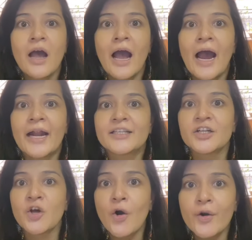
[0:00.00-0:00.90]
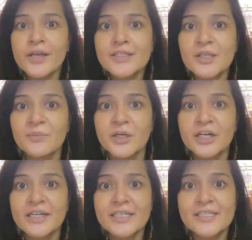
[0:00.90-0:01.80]
At the noise, the
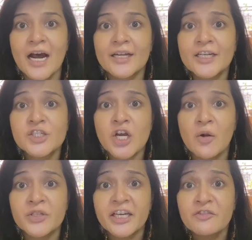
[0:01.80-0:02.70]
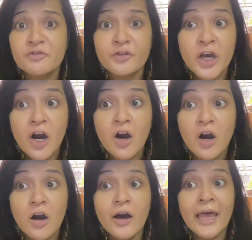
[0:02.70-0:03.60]
burglars started shouting in
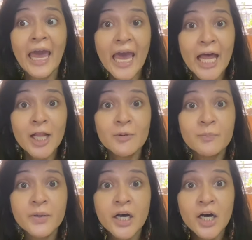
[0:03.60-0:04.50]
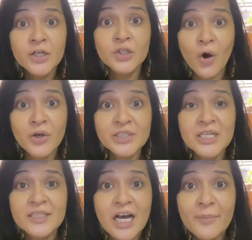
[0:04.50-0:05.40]
fear. Help! Ghost
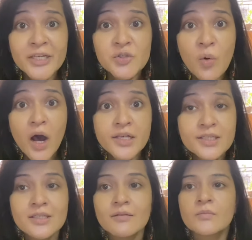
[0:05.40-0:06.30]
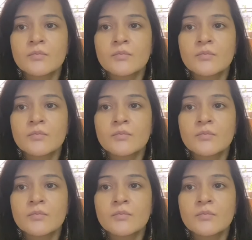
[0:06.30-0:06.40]
is coming to us.